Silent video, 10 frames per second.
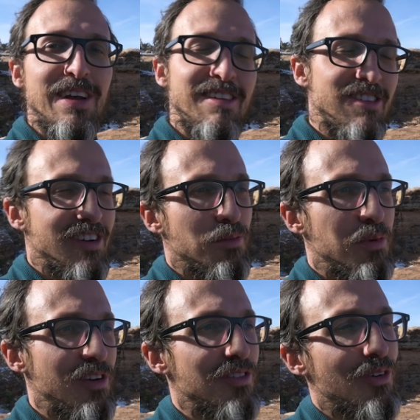It's just
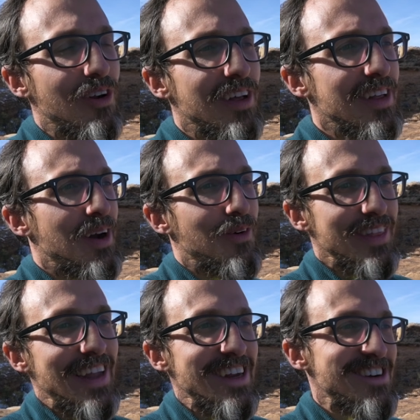beautiful what
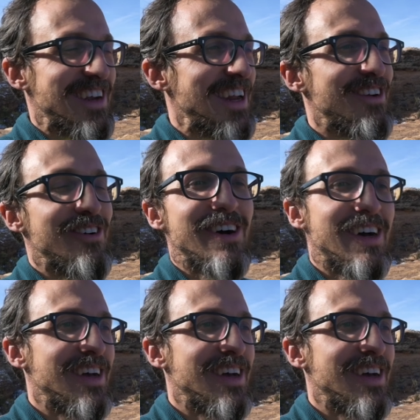nature can do.